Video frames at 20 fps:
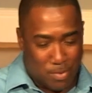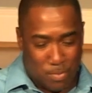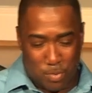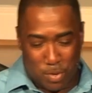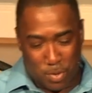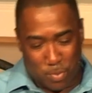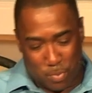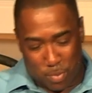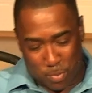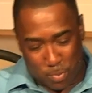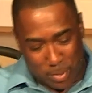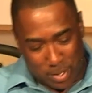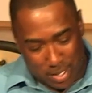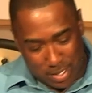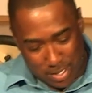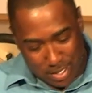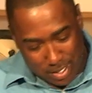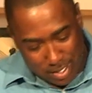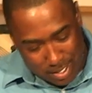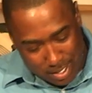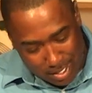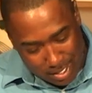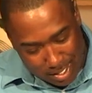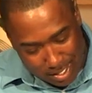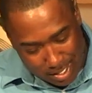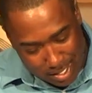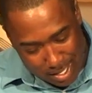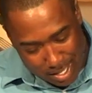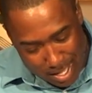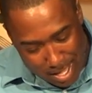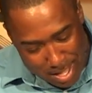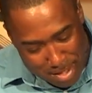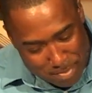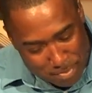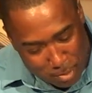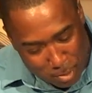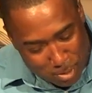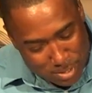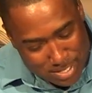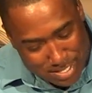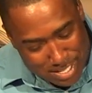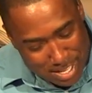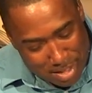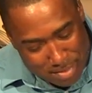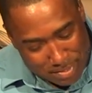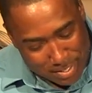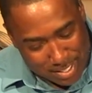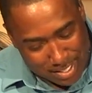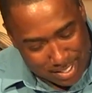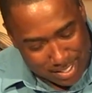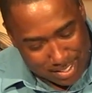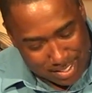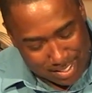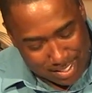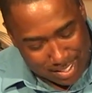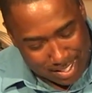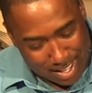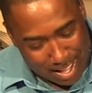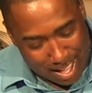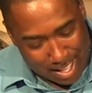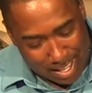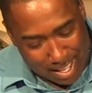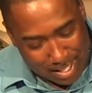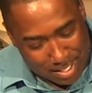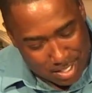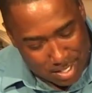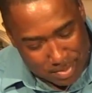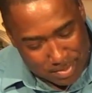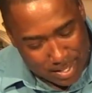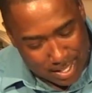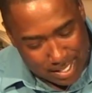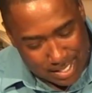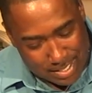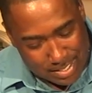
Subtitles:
When we look at verse 7 here, I love that.